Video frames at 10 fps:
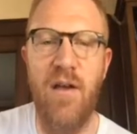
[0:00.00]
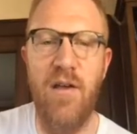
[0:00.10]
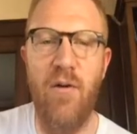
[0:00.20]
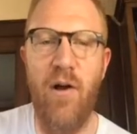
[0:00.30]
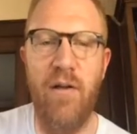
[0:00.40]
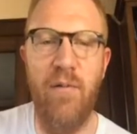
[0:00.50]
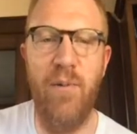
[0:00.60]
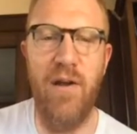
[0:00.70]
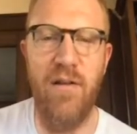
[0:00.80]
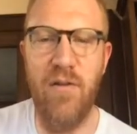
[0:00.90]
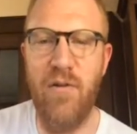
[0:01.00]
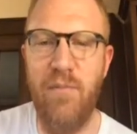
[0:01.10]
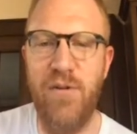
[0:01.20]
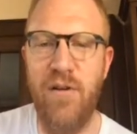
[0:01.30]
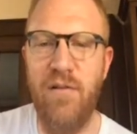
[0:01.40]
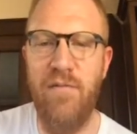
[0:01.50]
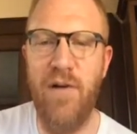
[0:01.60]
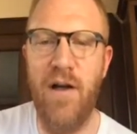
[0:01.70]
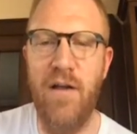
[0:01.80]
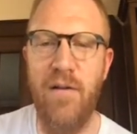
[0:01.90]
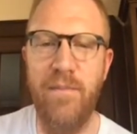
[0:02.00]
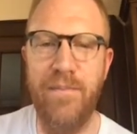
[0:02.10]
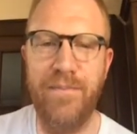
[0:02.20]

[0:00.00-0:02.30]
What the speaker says: You're welcome to put a description, fine.